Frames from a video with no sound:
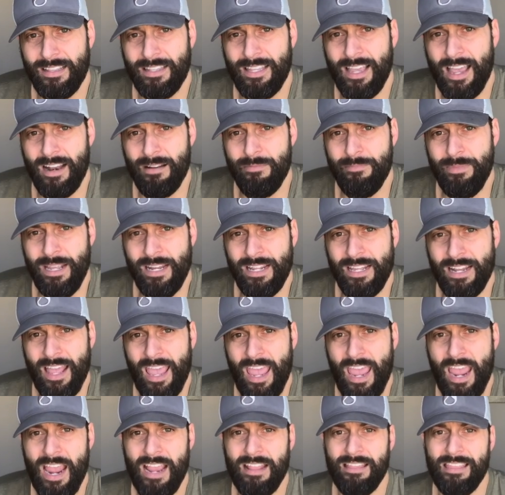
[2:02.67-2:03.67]
that immediate
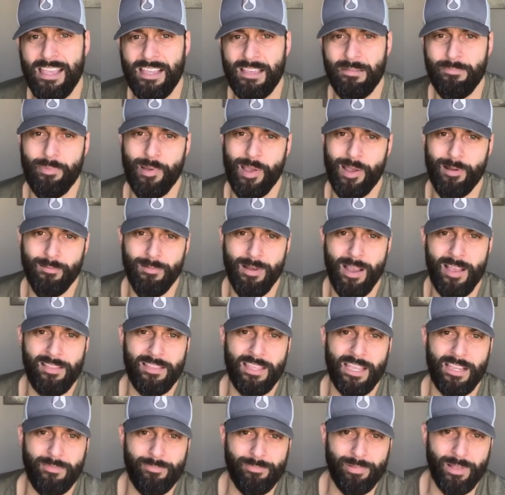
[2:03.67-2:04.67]
aid, they can pay rent,
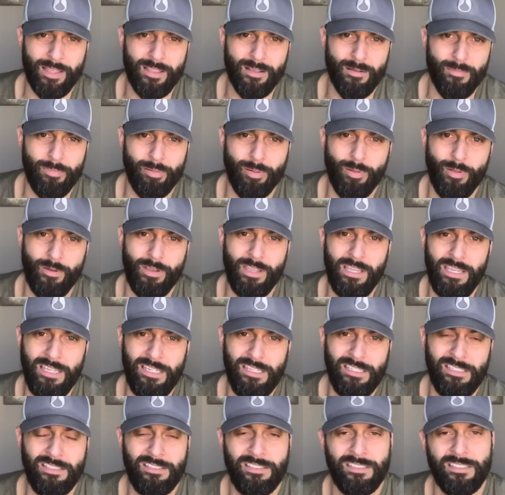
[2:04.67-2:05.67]
they can pay their
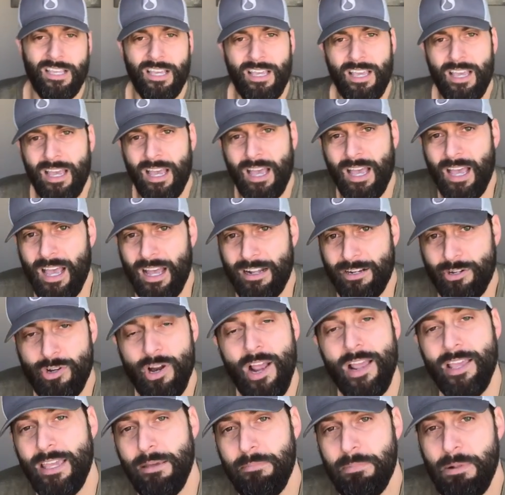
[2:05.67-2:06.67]
employees, to
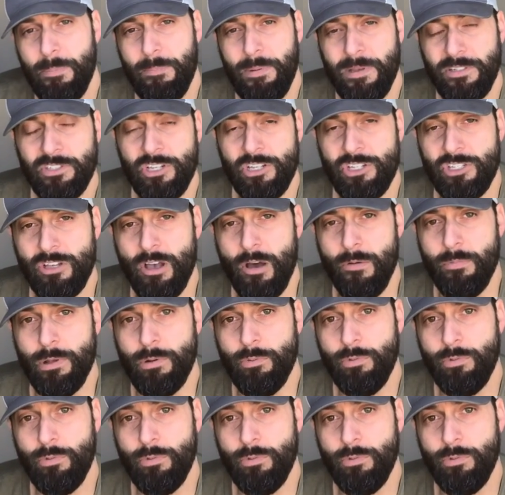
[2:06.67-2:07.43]
try and keep their business open,